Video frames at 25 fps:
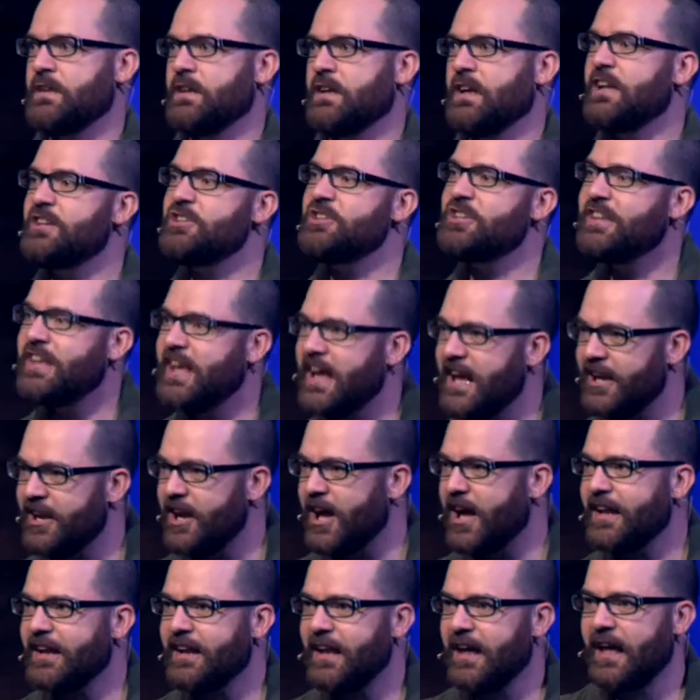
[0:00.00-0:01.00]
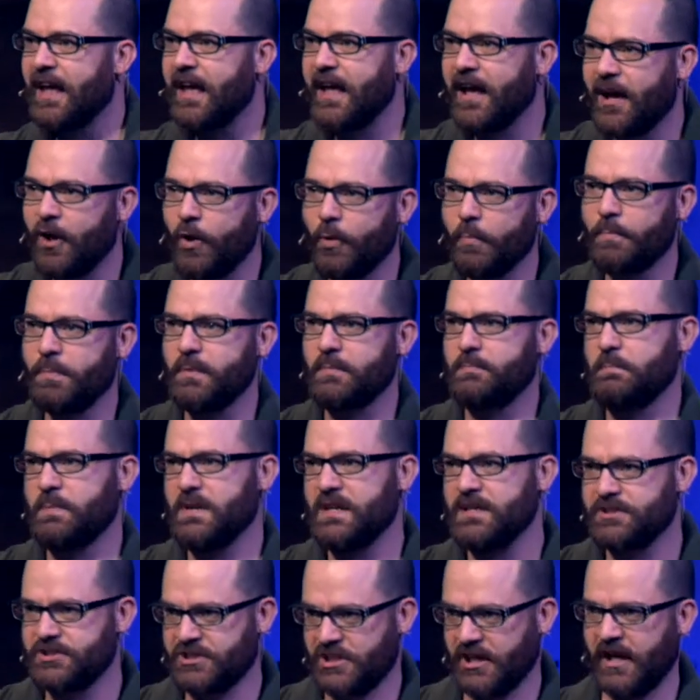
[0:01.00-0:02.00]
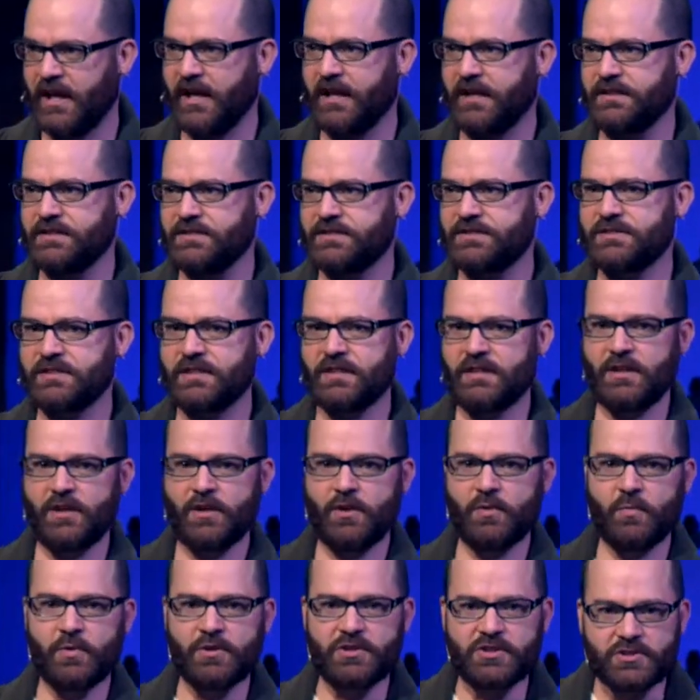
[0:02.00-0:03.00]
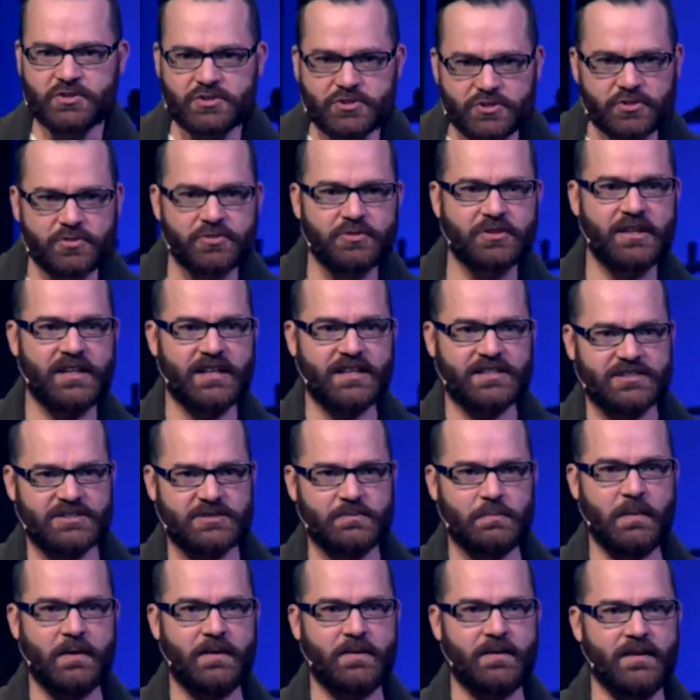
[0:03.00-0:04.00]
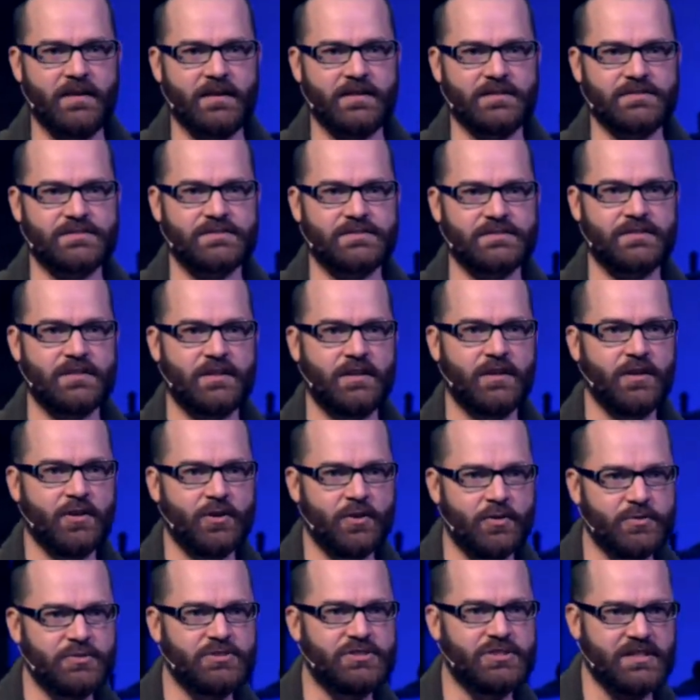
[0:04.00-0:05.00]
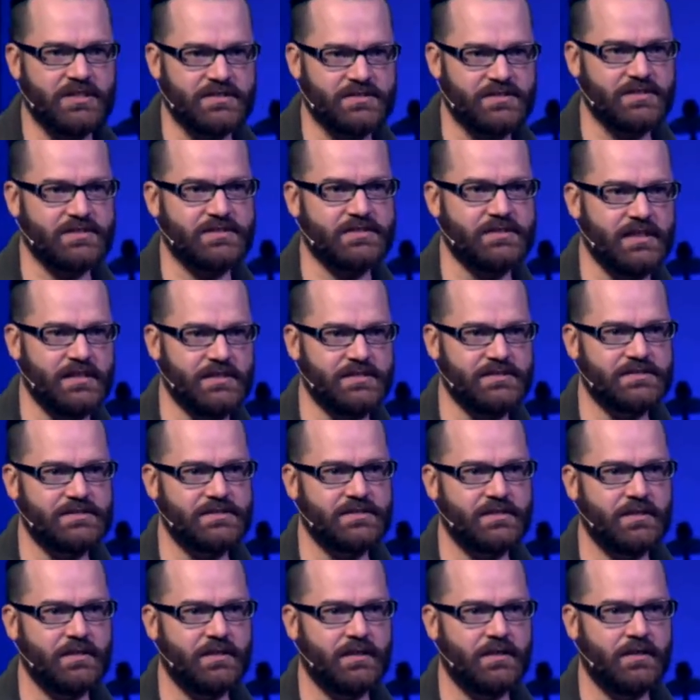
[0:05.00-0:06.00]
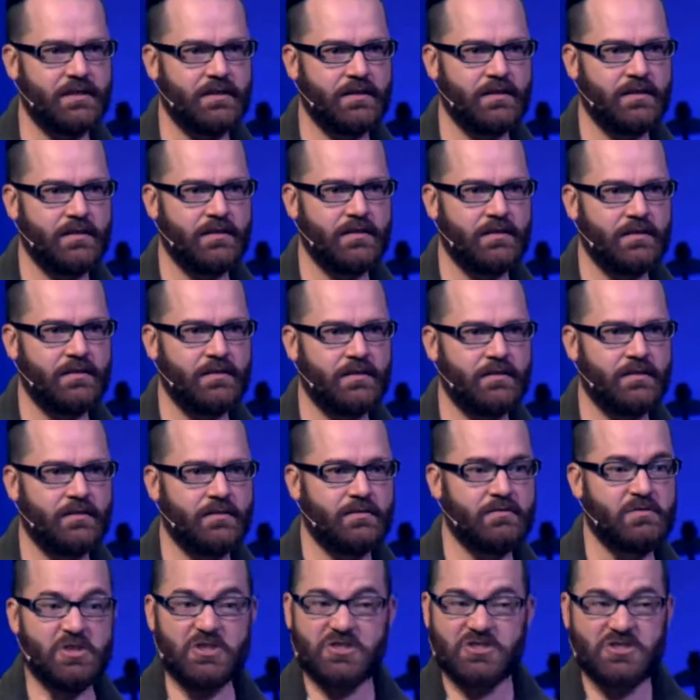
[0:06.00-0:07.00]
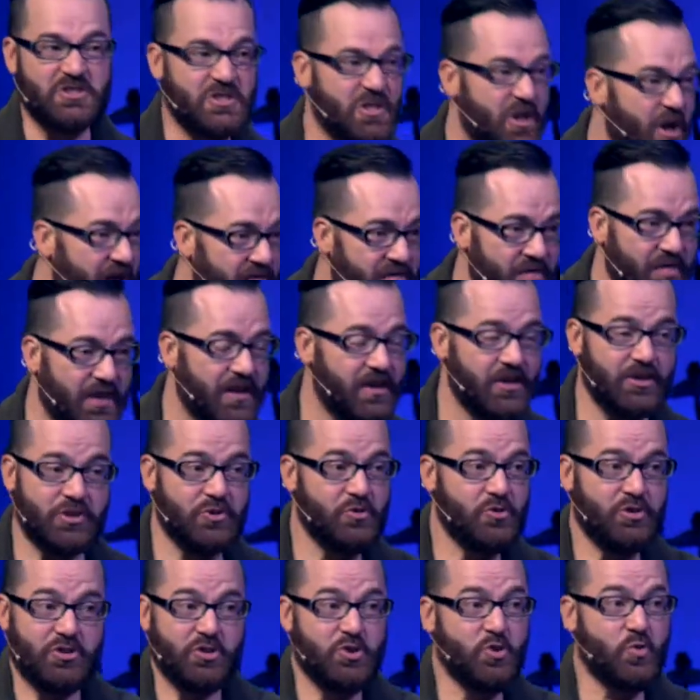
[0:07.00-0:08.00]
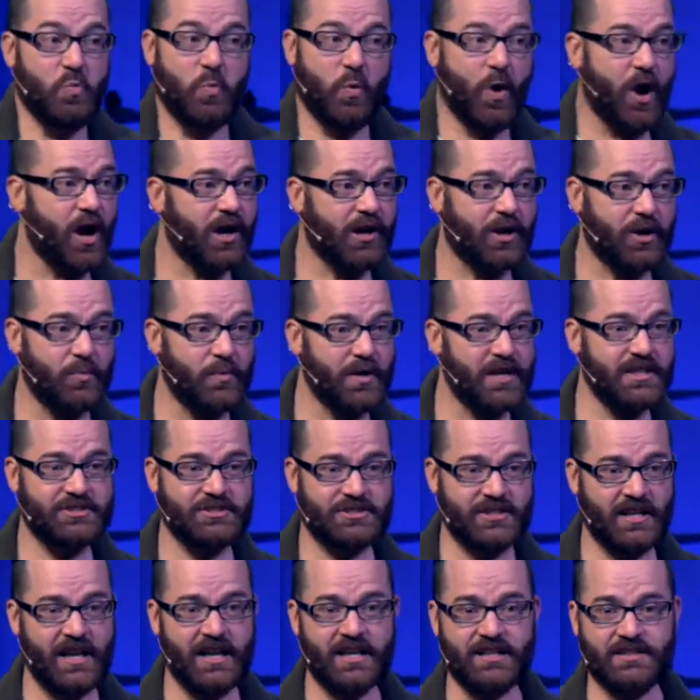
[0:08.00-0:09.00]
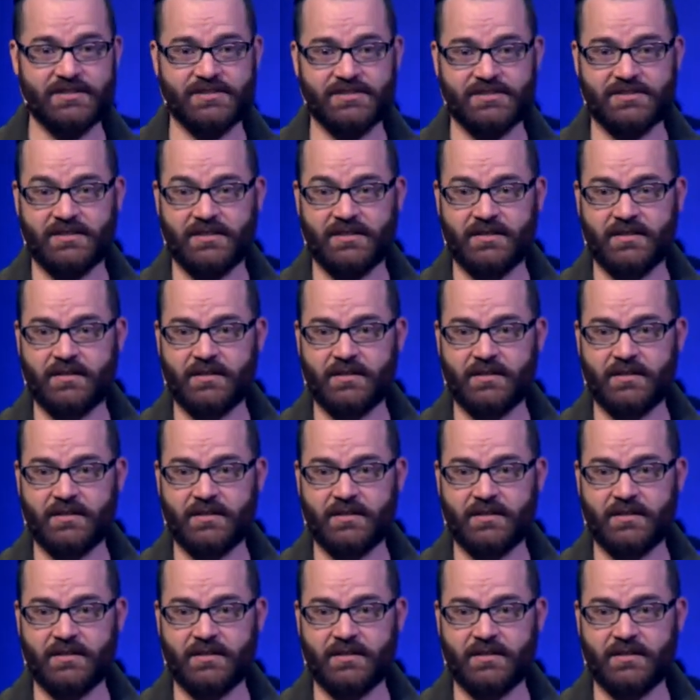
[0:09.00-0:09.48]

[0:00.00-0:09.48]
And you cannot help but be changed when you truly experience who Jesus is. There's nothing, you, you walk away changed.